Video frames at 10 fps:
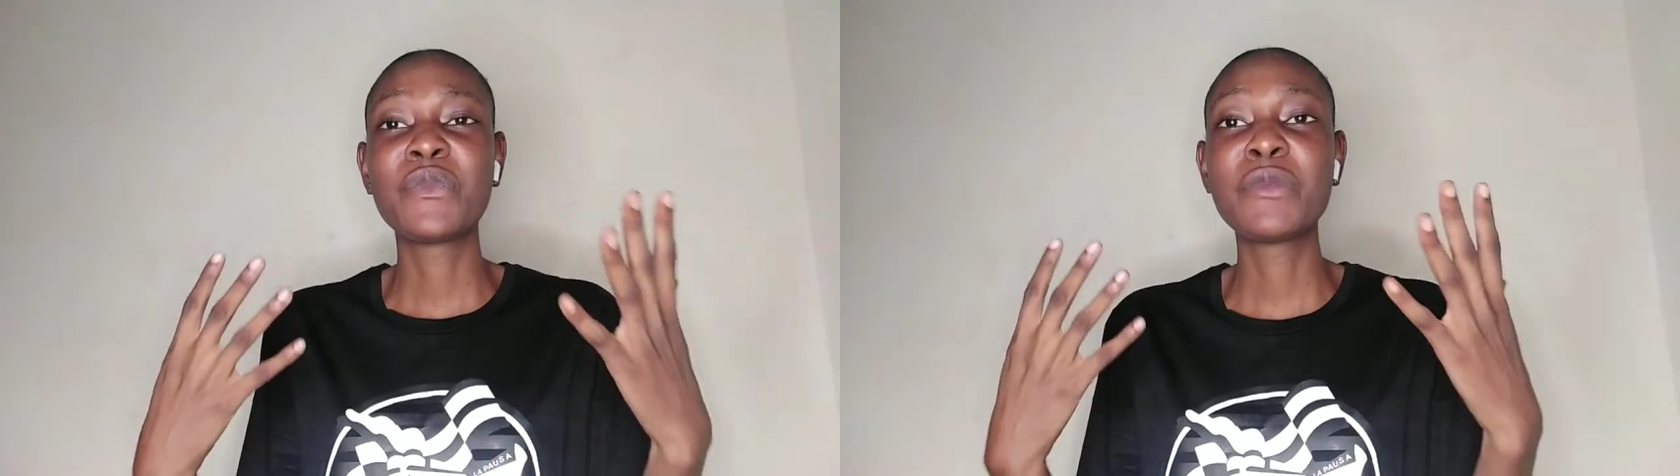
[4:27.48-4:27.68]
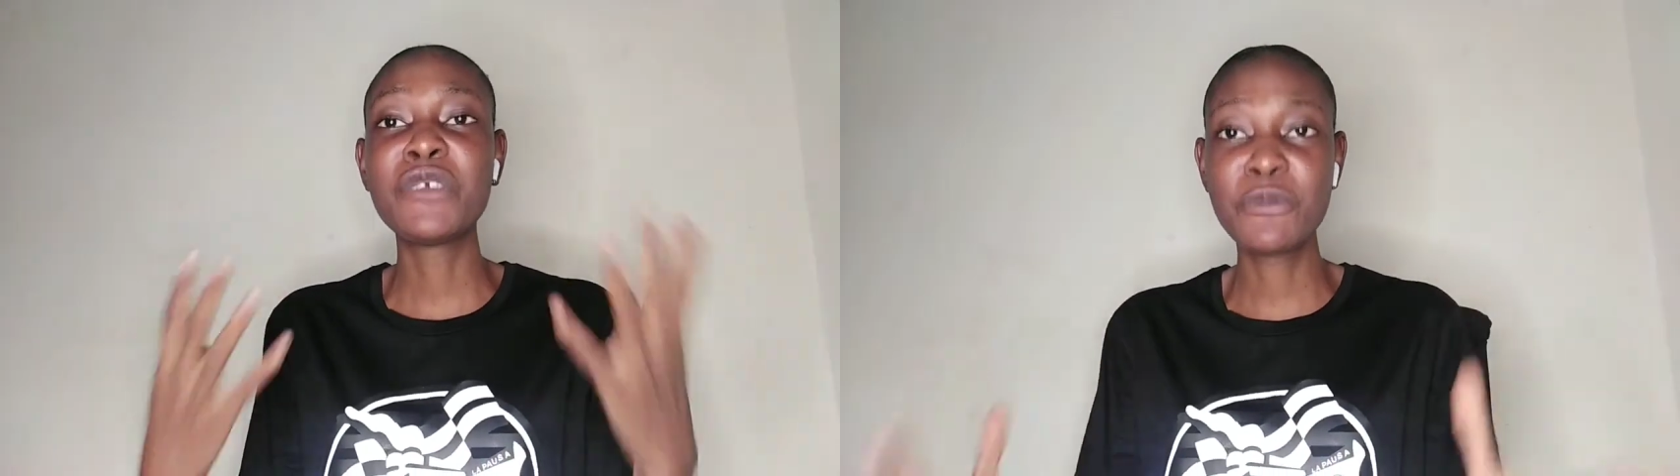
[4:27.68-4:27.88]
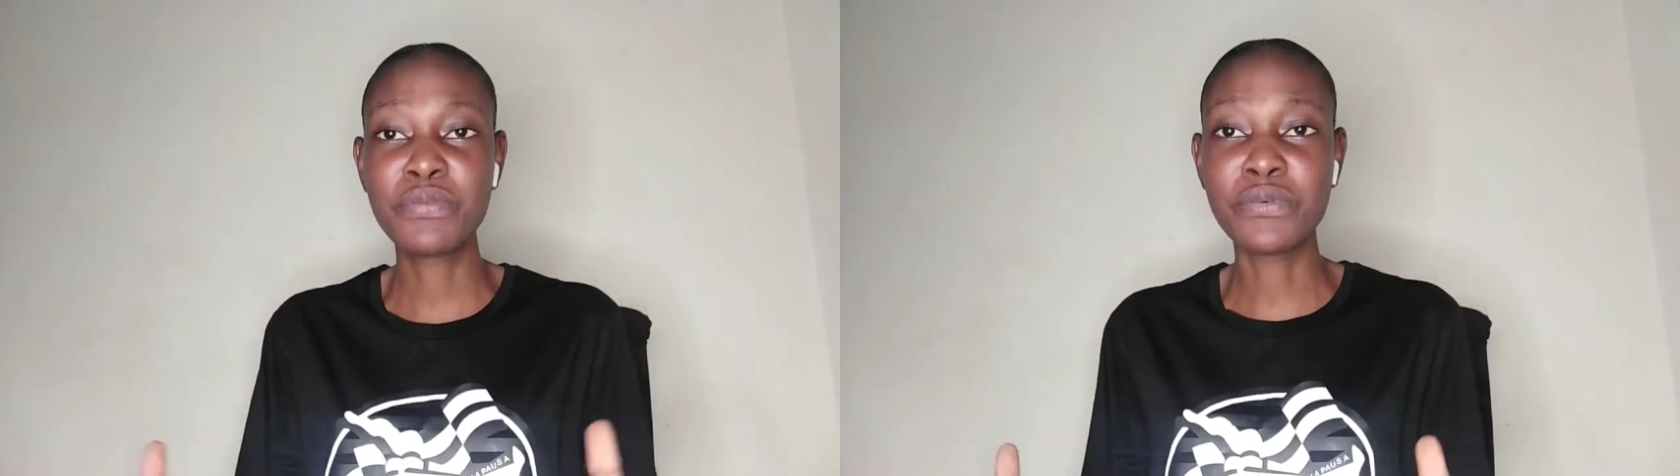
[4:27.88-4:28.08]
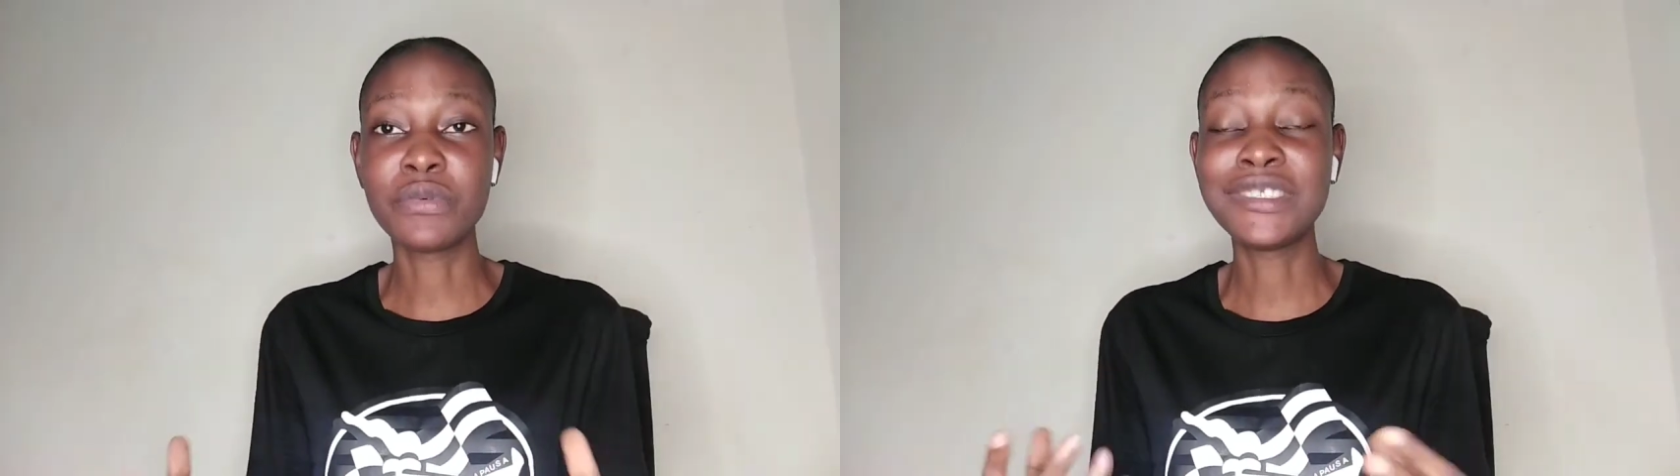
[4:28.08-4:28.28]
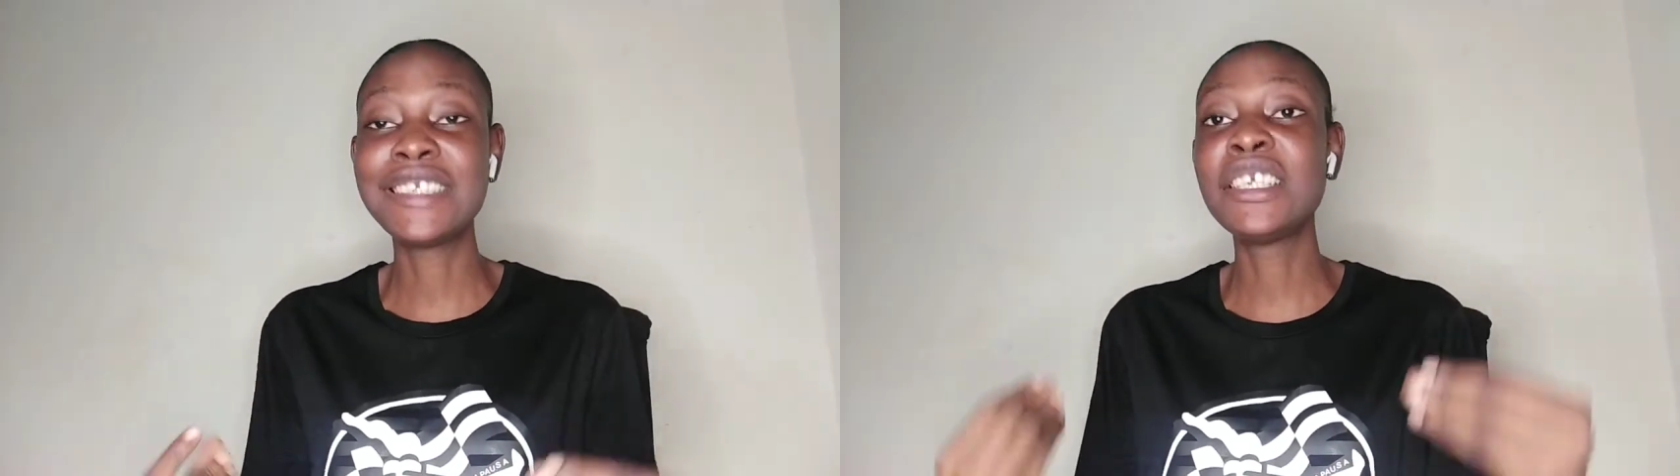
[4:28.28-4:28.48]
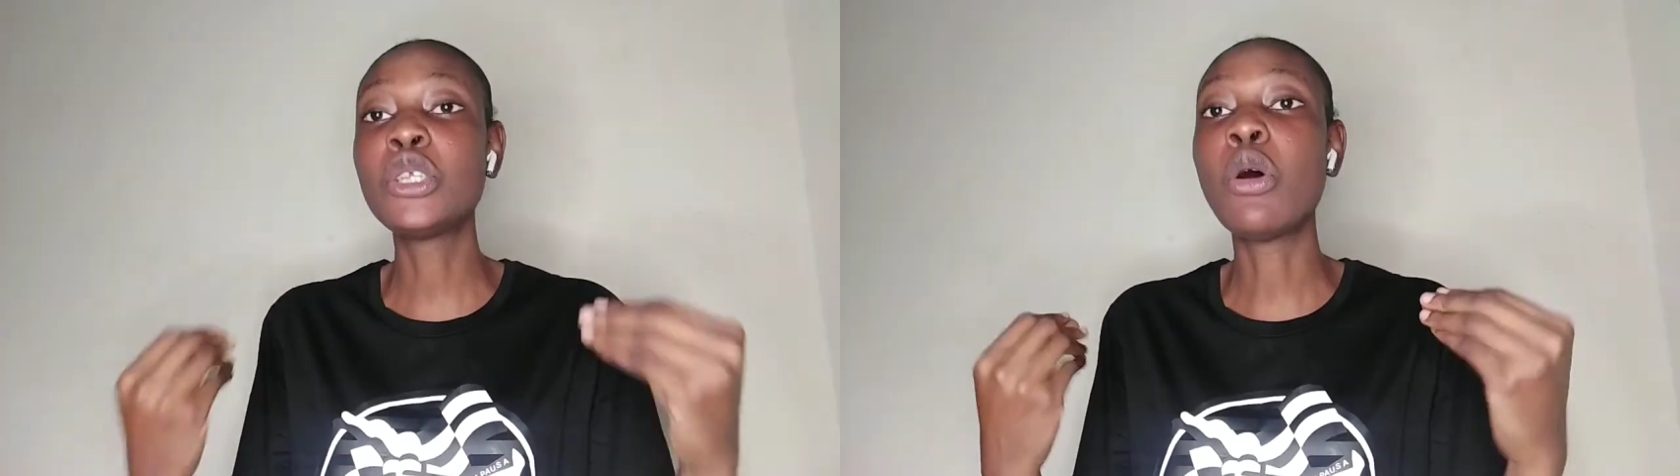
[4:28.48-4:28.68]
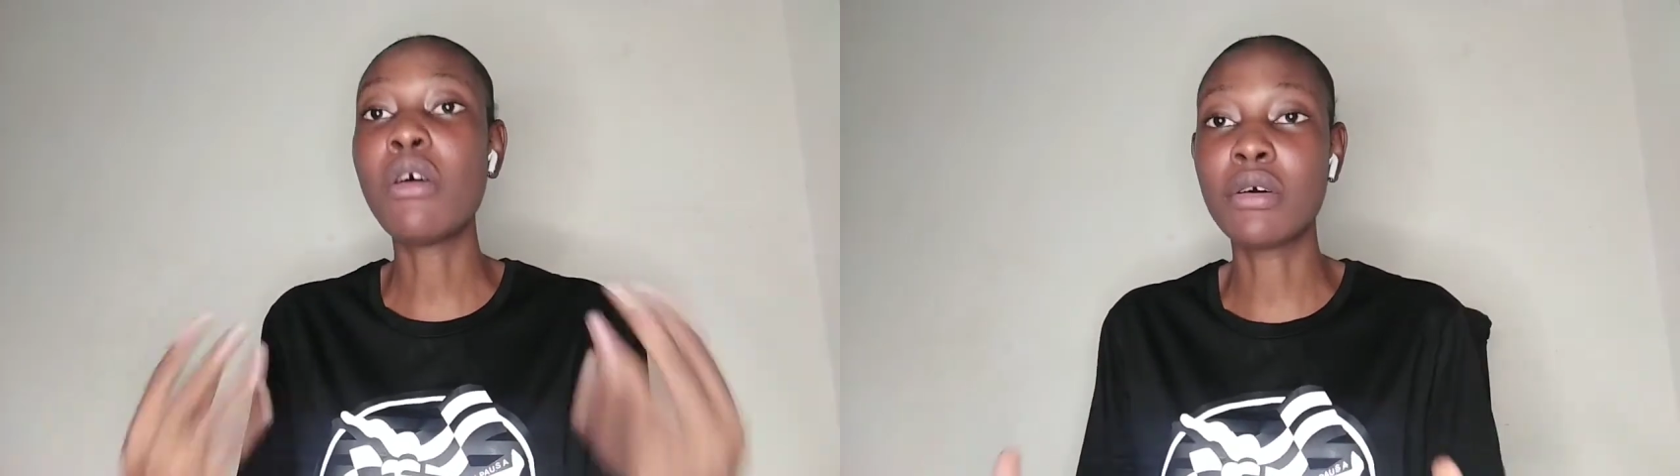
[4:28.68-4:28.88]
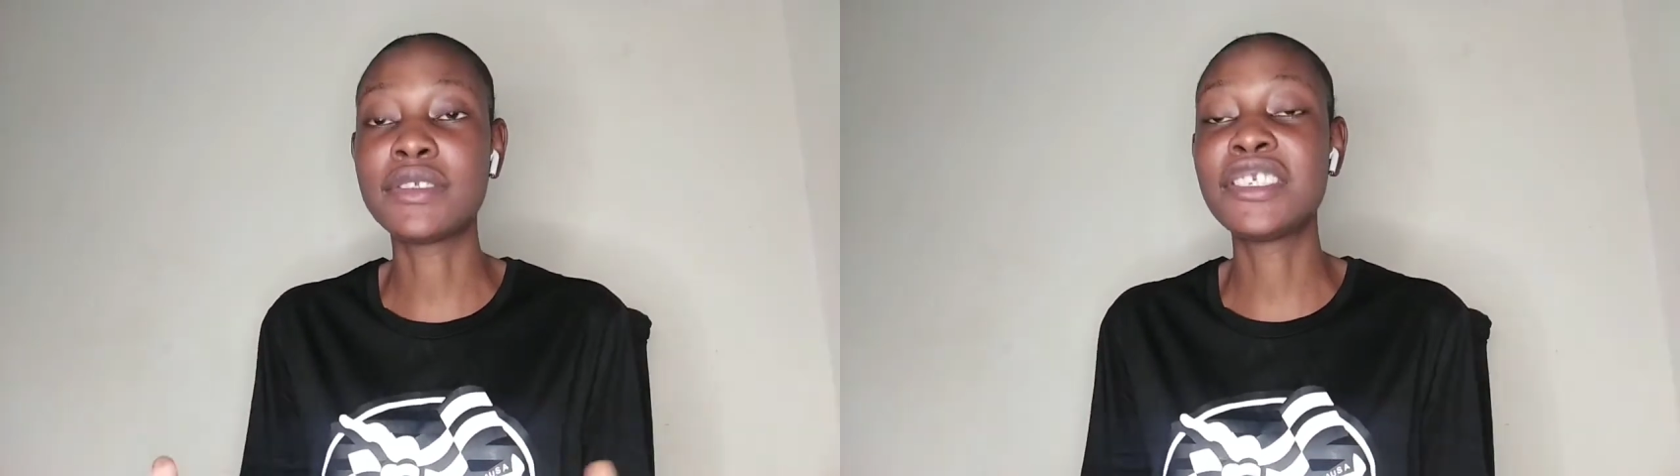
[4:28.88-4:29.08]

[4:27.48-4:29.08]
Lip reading: people, they need us,